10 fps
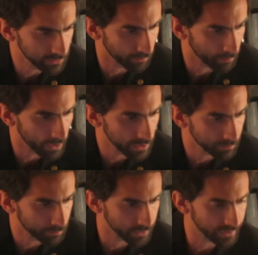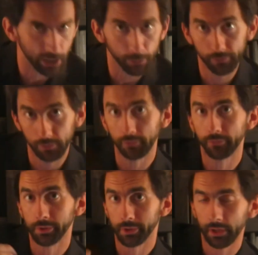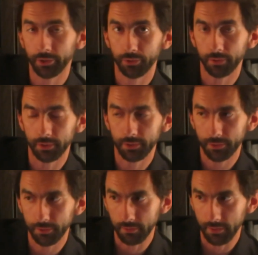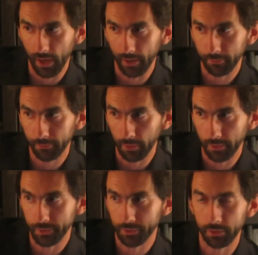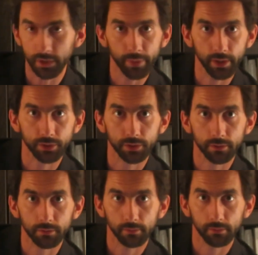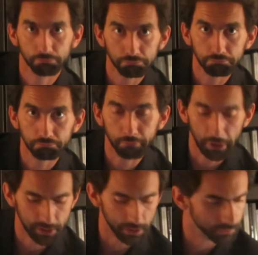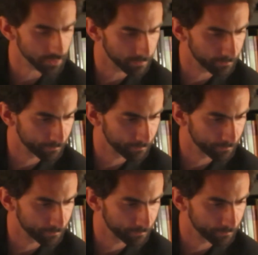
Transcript: of might be helpful for your country to not fall into the abyss. Makes sense, right?